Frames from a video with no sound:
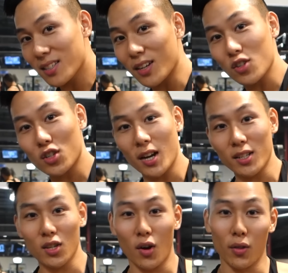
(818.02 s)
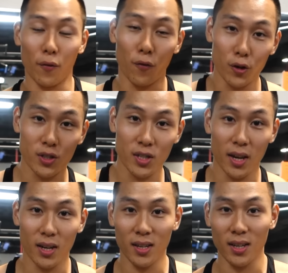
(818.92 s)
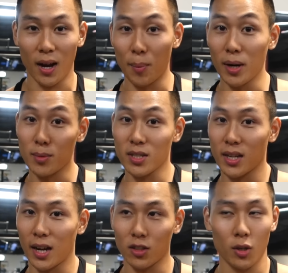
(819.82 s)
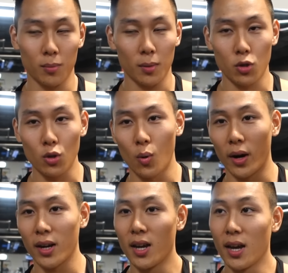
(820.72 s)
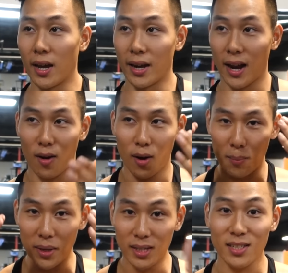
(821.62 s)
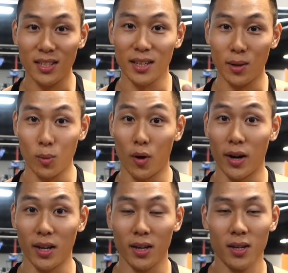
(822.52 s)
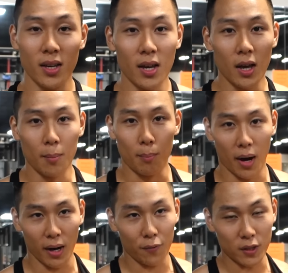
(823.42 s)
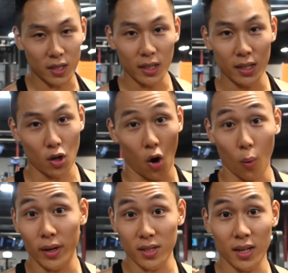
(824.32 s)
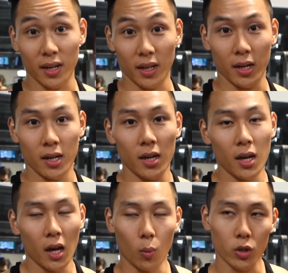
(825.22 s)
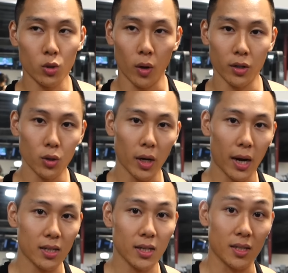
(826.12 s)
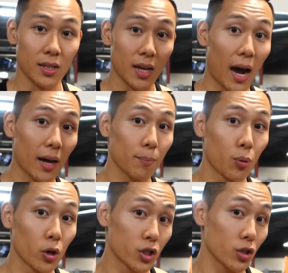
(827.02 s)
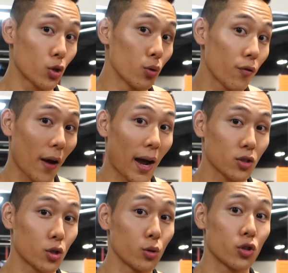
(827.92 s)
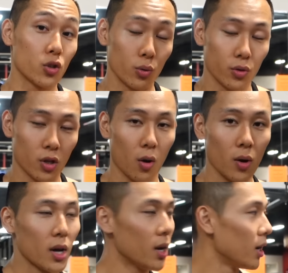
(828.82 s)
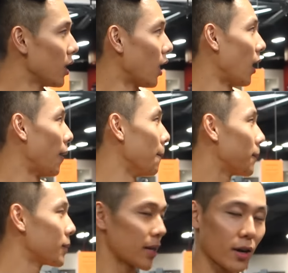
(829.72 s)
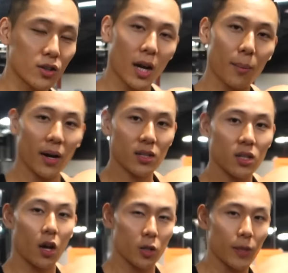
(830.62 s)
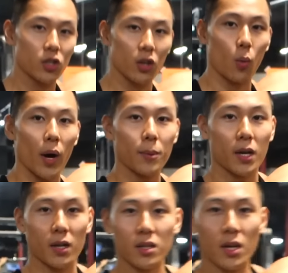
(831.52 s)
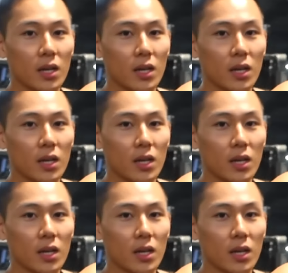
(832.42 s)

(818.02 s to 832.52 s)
exercise on the first set, I made a mistake. I jumped up too quick, and now I'm instantly regretting it. My fatigue is already setting in. And what you want to do, guys, is not push it too fast, too soon. So take your time, guys, especially on the weight, because